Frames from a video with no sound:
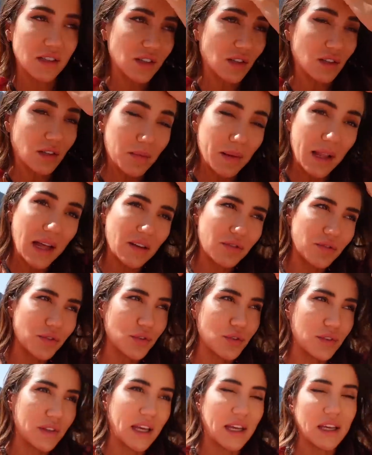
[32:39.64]
So the plan for
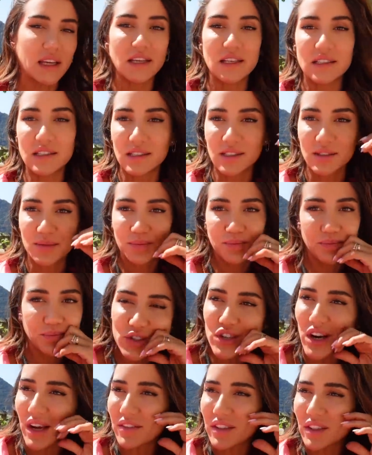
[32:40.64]
today is
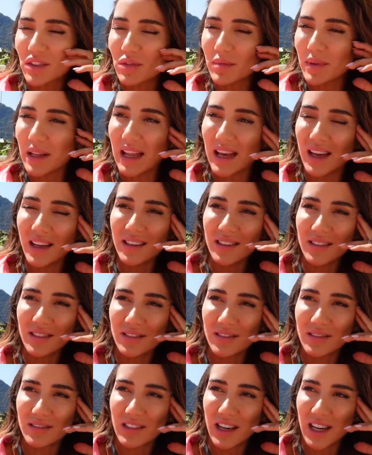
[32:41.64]
driving to Milan,
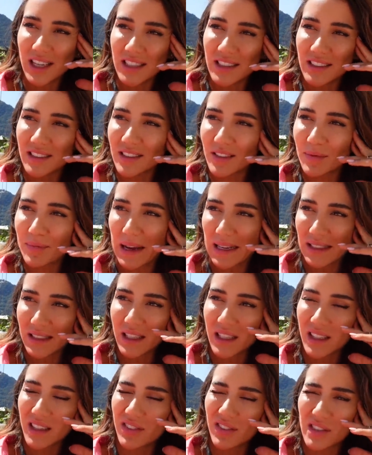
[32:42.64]
right?
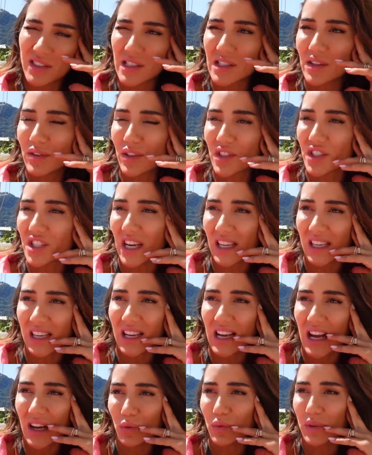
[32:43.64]
Packing, First of all,
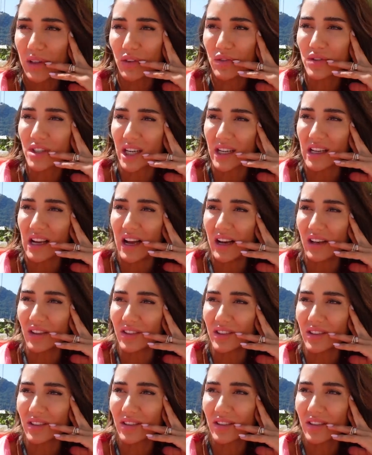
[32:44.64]
checking out. We need to check
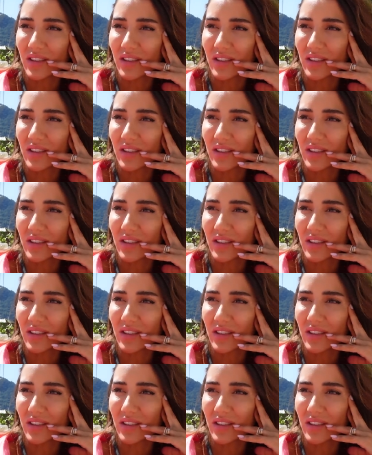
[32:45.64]
out.